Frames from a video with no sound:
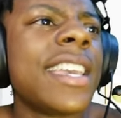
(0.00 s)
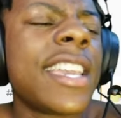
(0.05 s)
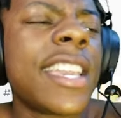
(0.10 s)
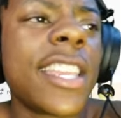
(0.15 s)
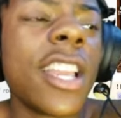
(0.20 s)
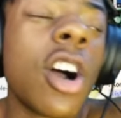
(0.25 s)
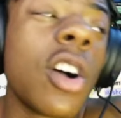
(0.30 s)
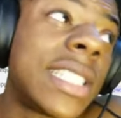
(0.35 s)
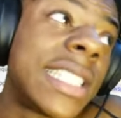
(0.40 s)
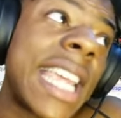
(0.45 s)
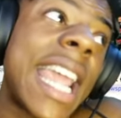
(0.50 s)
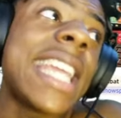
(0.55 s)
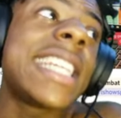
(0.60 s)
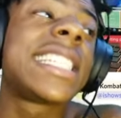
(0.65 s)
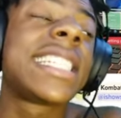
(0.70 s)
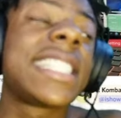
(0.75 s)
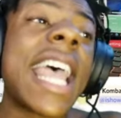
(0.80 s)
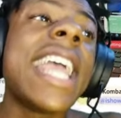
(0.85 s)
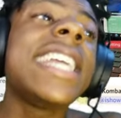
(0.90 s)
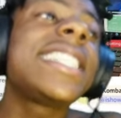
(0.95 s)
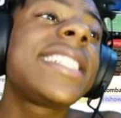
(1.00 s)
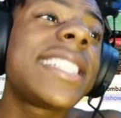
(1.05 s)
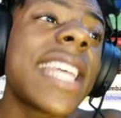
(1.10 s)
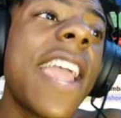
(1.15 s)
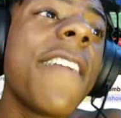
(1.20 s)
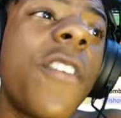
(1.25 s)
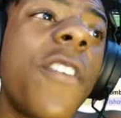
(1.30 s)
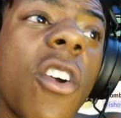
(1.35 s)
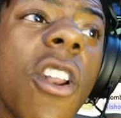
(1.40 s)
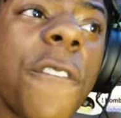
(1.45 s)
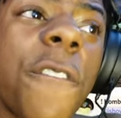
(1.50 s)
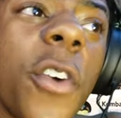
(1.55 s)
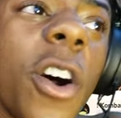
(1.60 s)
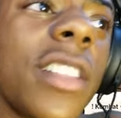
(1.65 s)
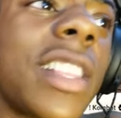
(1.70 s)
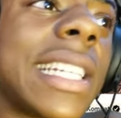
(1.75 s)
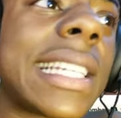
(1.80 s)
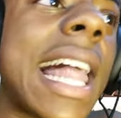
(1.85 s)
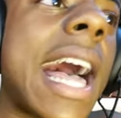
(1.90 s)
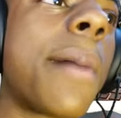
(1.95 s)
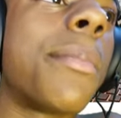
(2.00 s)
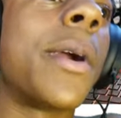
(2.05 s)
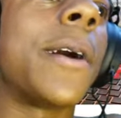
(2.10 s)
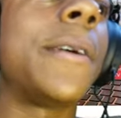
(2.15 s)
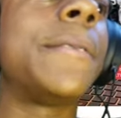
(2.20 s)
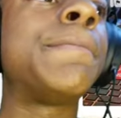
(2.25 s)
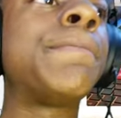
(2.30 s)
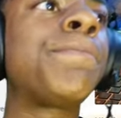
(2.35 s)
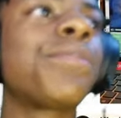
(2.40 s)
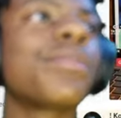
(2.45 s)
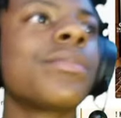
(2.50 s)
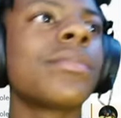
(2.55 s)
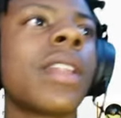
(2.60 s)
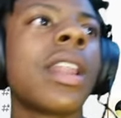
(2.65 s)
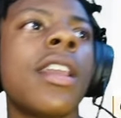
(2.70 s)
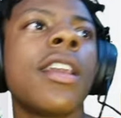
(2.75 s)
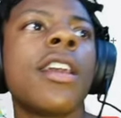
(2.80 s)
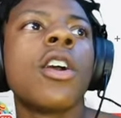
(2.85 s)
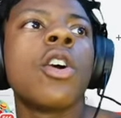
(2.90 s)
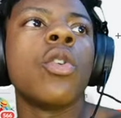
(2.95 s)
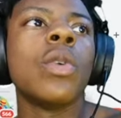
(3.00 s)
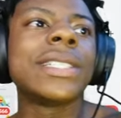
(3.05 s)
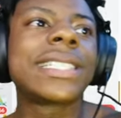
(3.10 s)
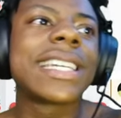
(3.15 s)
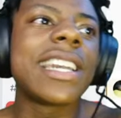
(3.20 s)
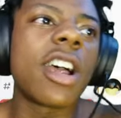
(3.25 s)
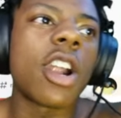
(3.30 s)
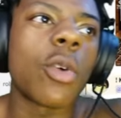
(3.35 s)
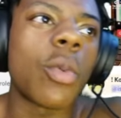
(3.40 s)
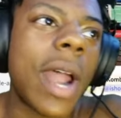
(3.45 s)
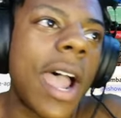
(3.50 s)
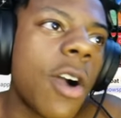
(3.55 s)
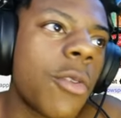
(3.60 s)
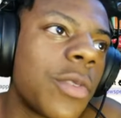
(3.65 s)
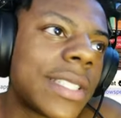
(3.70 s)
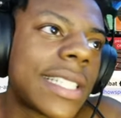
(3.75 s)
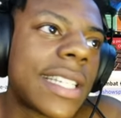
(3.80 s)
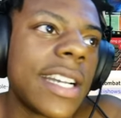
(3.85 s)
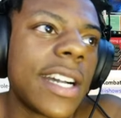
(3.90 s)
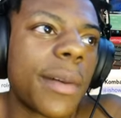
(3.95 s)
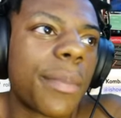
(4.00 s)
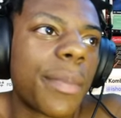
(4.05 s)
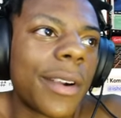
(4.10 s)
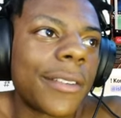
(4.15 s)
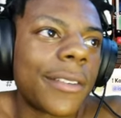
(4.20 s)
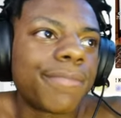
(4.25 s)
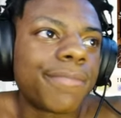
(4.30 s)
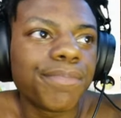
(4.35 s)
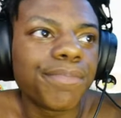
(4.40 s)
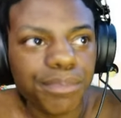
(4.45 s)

Yo, Chase, stay safe on the Fourth of July, bro. 99 cents What's good, Ralph? What's good, bro?